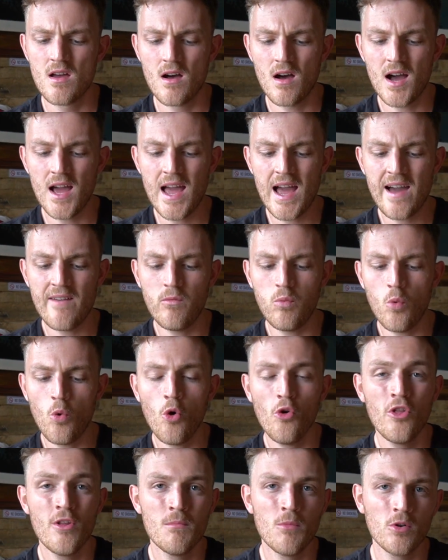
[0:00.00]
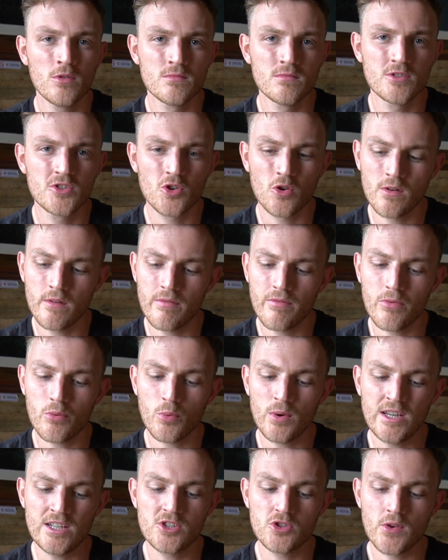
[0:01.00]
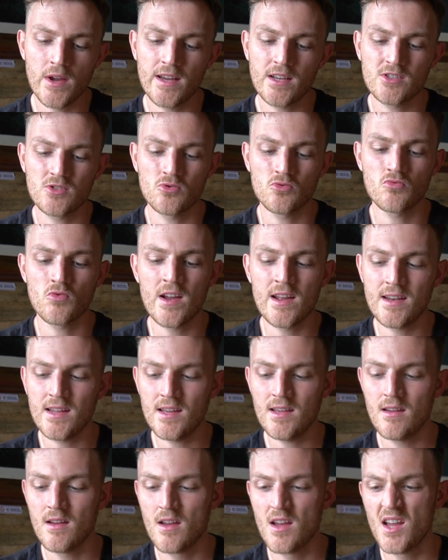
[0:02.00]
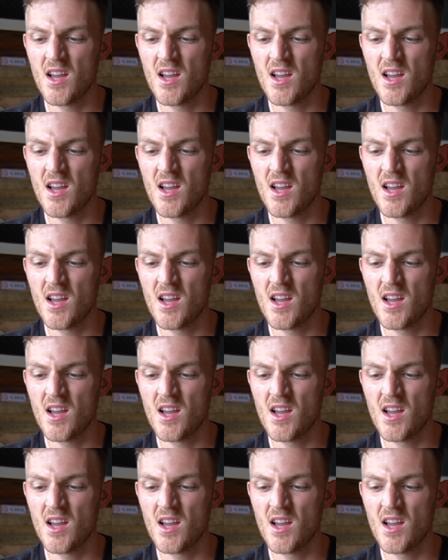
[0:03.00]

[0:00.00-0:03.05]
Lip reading: I have worn them on sort of 3 treks already